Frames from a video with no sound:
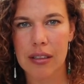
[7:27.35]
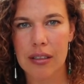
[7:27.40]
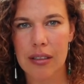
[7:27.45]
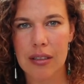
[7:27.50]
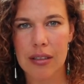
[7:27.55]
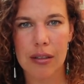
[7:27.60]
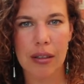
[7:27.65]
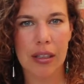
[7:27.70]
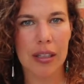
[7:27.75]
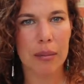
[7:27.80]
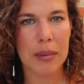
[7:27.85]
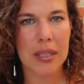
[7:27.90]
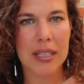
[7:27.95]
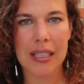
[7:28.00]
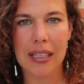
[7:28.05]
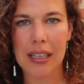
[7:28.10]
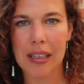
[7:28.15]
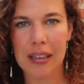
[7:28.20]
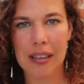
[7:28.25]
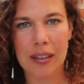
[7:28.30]
So let me
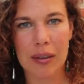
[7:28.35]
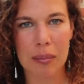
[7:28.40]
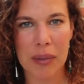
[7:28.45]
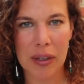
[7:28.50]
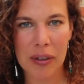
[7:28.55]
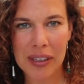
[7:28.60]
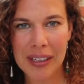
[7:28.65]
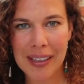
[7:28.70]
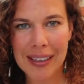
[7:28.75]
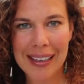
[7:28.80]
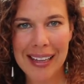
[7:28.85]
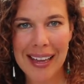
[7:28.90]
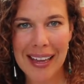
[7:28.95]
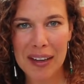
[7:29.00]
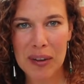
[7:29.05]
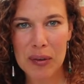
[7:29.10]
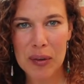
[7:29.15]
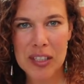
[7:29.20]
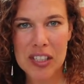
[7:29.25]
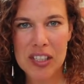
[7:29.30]
say that in American
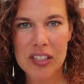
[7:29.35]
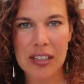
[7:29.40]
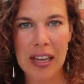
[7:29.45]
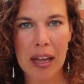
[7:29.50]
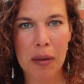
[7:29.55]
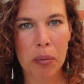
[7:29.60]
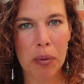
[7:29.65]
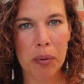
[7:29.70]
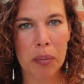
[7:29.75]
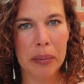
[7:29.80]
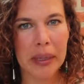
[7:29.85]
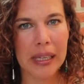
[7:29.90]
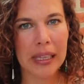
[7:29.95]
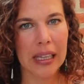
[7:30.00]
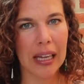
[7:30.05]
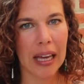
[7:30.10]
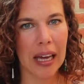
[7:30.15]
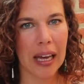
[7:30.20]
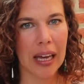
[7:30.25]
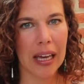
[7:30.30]
language, that will be
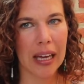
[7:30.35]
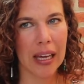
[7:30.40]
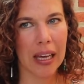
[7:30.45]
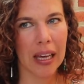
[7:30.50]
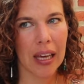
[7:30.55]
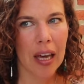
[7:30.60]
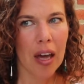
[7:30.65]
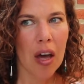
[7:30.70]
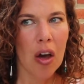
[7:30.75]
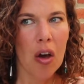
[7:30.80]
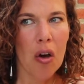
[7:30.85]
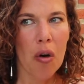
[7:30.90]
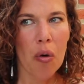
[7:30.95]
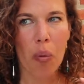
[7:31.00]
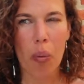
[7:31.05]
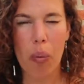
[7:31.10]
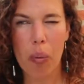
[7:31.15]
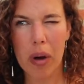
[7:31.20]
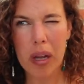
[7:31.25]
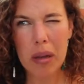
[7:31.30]
like
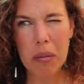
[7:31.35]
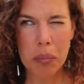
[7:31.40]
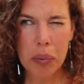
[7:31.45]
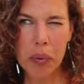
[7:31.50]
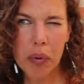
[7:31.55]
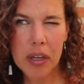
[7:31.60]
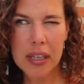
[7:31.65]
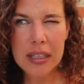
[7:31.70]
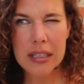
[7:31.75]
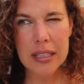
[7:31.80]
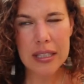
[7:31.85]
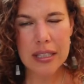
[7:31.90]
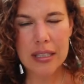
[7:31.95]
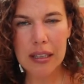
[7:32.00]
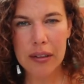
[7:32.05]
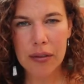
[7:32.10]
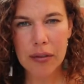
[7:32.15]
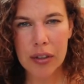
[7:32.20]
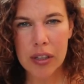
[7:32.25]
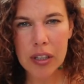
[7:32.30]

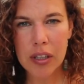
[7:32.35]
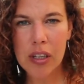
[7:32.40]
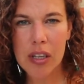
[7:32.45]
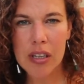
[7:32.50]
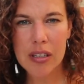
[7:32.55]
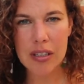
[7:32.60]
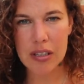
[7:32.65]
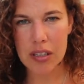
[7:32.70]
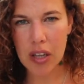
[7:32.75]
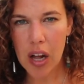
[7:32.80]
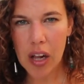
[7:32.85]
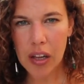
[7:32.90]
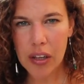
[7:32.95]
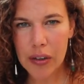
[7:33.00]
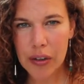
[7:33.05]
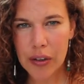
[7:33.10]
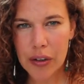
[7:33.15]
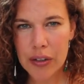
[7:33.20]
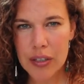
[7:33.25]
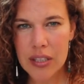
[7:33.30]

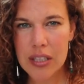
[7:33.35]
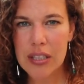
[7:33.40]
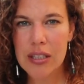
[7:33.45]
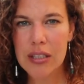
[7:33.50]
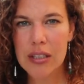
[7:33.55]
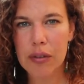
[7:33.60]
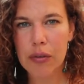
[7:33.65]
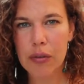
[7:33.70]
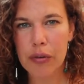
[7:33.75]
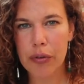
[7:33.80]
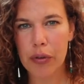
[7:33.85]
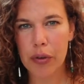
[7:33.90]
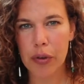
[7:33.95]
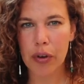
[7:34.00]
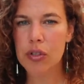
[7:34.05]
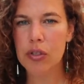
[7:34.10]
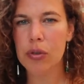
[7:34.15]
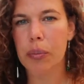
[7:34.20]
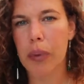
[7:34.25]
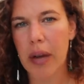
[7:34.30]
$1.7
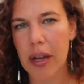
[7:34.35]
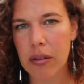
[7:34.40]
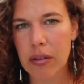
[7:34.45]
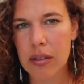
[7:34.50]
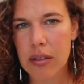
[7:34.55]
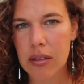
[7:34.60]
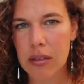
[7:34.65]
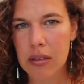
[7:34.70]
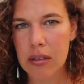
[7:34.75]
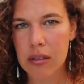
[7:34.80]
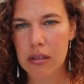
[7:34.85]
for 2 pounds.